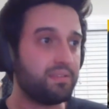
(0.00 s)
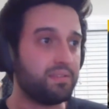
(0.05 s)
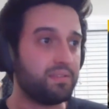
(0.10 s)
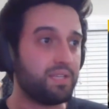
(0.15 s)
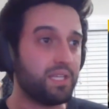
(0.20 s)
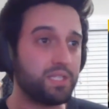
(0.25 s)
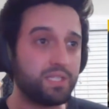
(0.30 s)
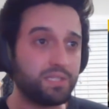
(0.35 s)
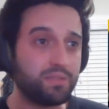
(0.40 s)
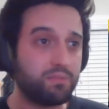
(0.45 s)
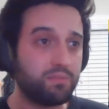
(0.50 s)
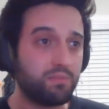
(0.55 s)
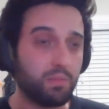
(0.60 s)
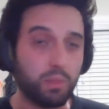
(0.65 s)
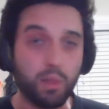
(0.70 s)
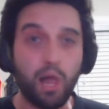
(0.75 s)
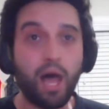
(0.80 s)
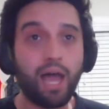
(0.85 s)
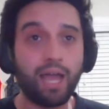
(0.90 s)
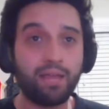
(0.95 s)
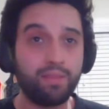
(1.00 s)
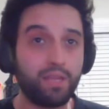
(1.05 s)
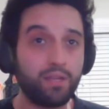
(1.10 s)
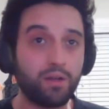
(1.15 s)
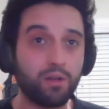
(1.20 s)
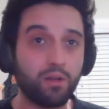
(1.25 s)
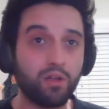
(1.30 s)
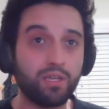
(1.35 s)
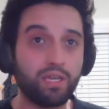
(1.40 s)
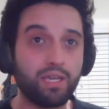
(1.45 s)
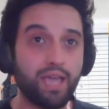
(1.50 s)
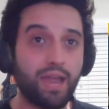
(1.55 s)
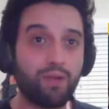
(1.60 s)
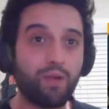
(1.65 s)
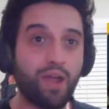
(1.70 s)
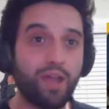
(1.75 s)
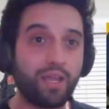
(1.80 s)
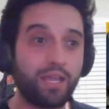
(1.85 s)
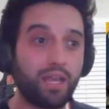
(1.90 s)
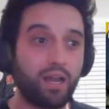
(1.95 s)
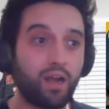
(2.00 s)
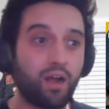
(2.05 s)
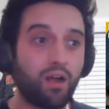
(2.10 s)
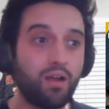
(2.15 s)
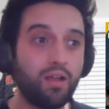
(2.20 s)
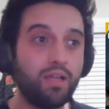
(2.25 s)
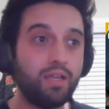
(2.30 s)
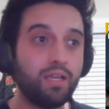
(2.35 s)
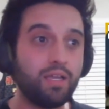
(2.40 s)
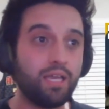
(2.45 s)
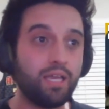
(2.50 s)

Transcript: This line that you're looking at right here